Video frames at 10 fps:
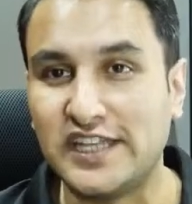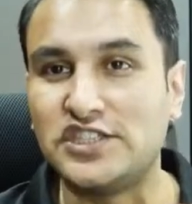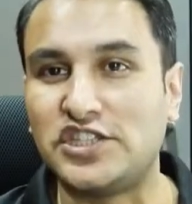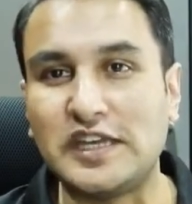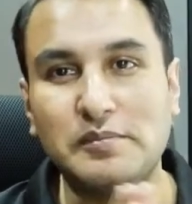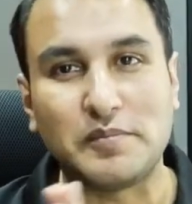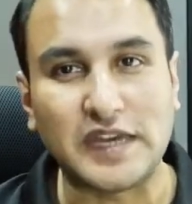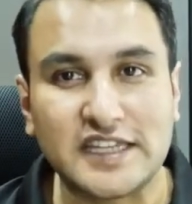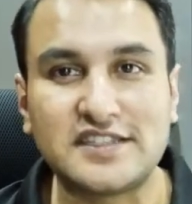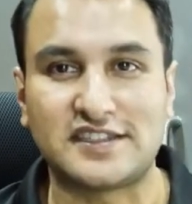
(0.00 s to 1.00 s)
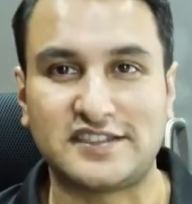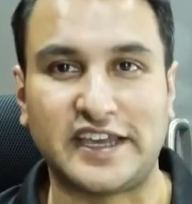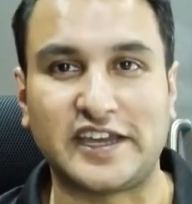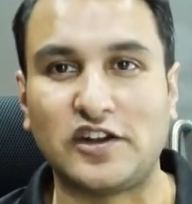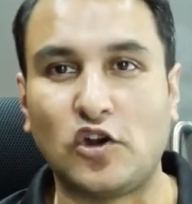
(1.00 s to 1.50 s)
and JEE Mains
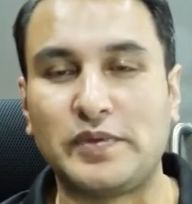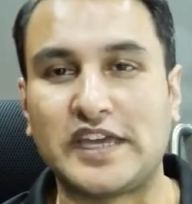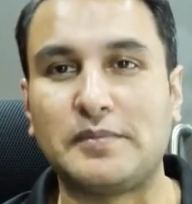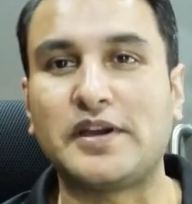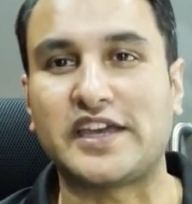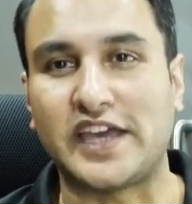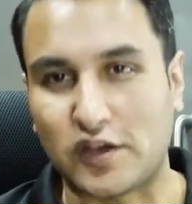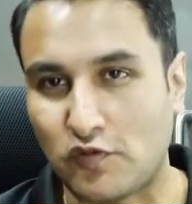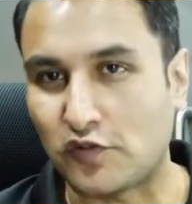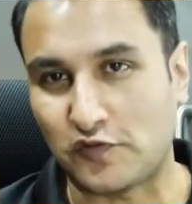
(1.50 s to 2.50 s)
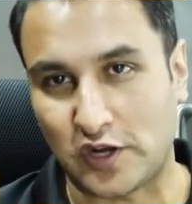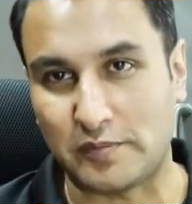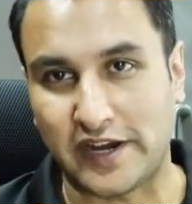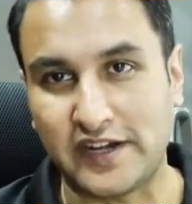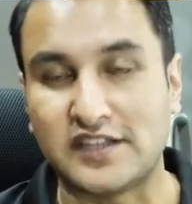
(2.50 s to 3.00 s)
second round became a cakewalk for
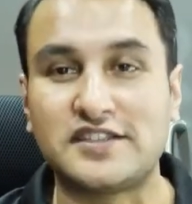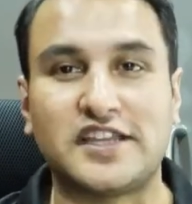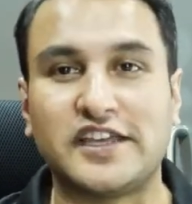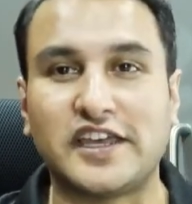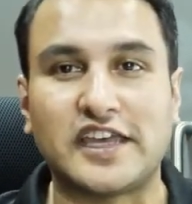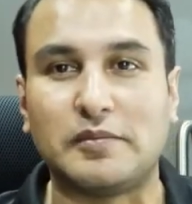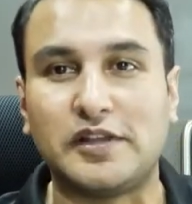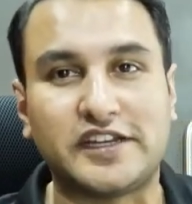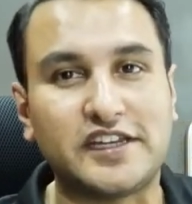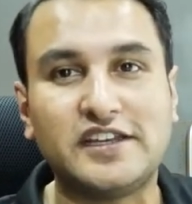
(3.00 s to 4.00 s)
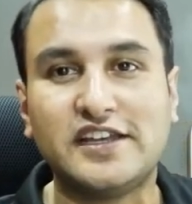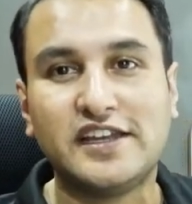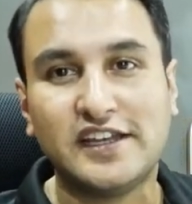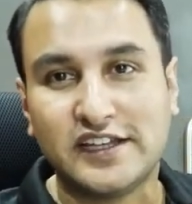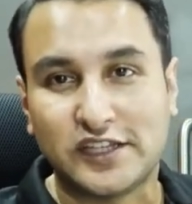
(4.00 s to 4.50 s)
him, right? His thinking ability,
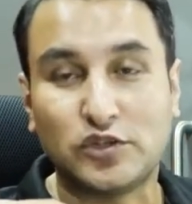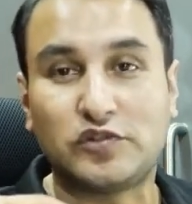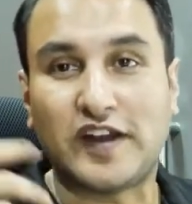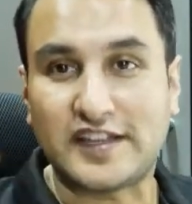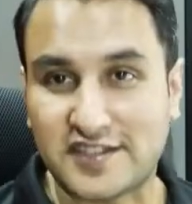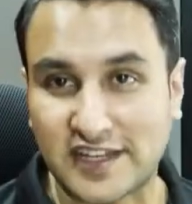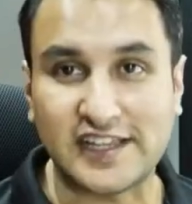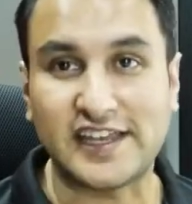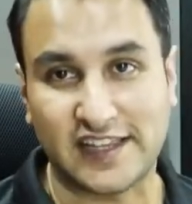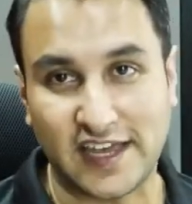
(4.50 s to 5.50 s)
drastically